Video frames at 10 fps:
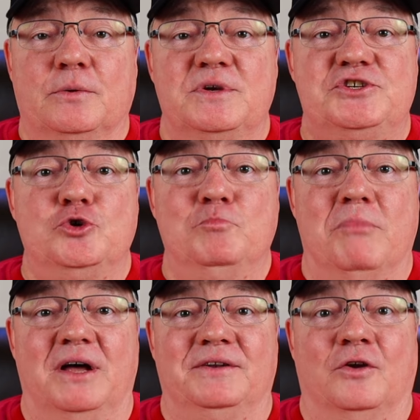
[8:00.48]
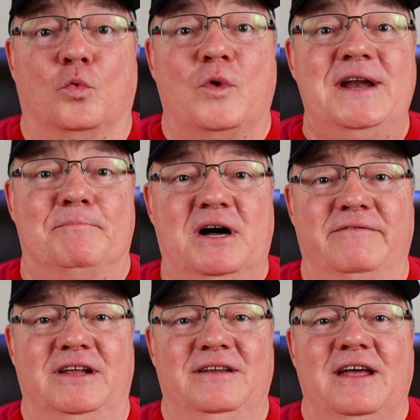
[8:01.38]
resume button right
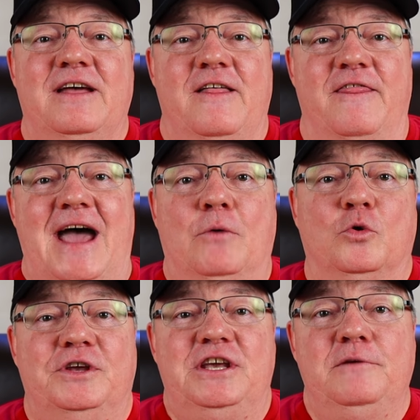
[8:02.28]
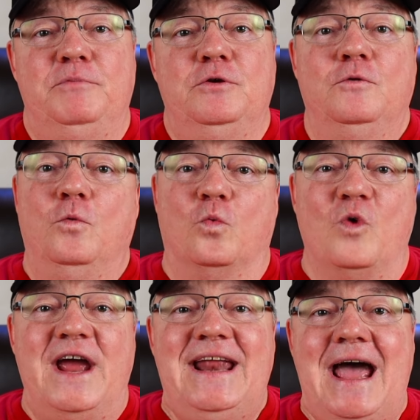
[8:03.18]
above it. That will keep you
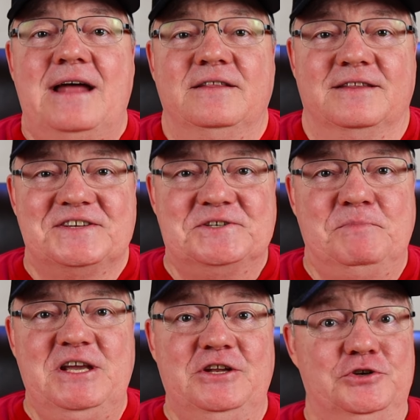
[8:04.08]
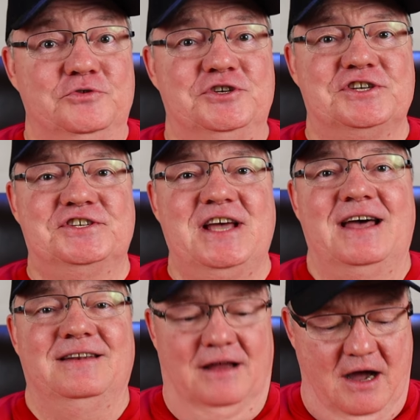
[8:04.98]
right at the speed you just
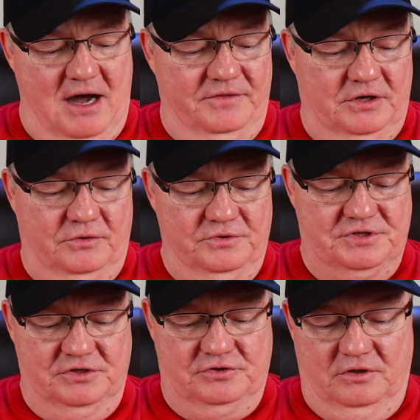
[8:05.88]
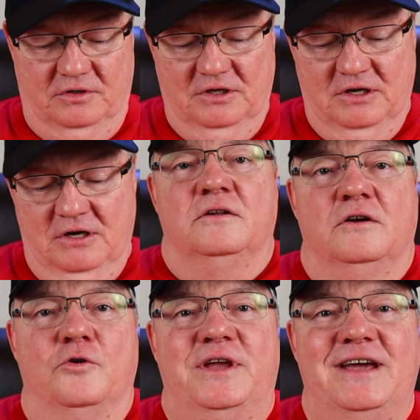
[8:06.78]
set on the cruise control.
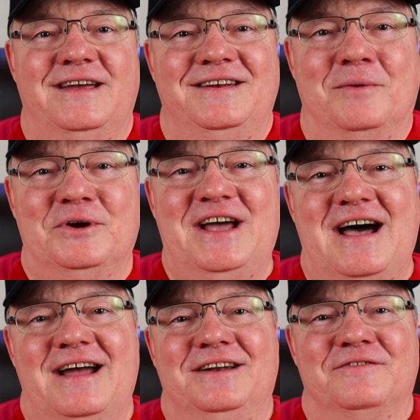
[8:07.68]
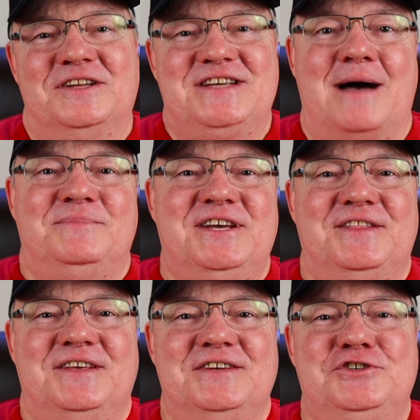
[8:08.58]
Okay, number 9 of the top
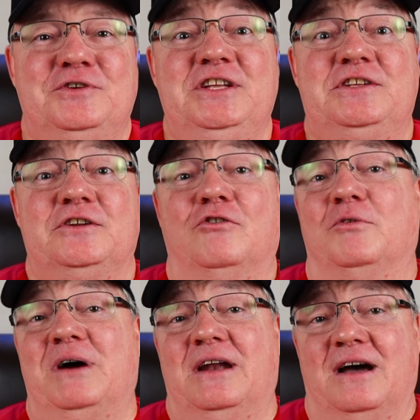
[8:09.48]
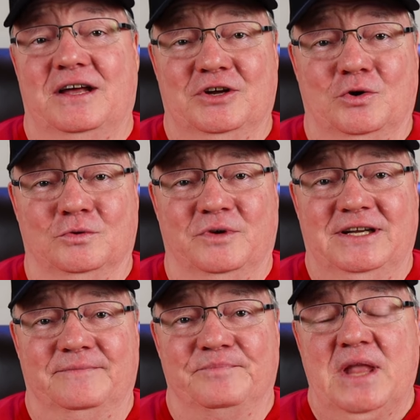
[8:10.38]
10 things you need to know about a Honda
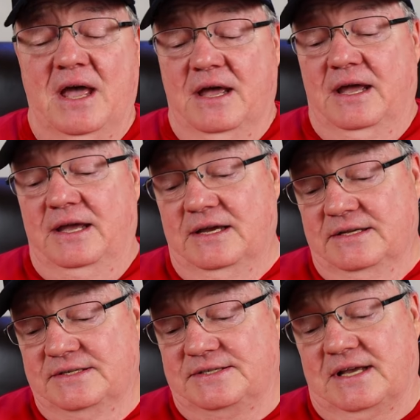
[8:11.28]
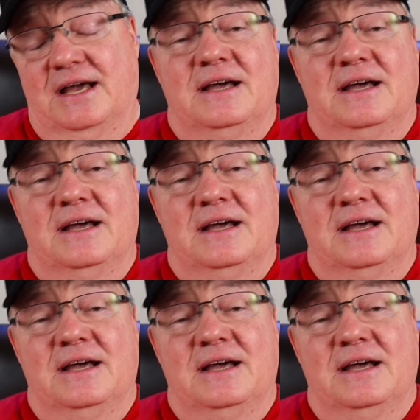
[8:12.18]
Goldwing is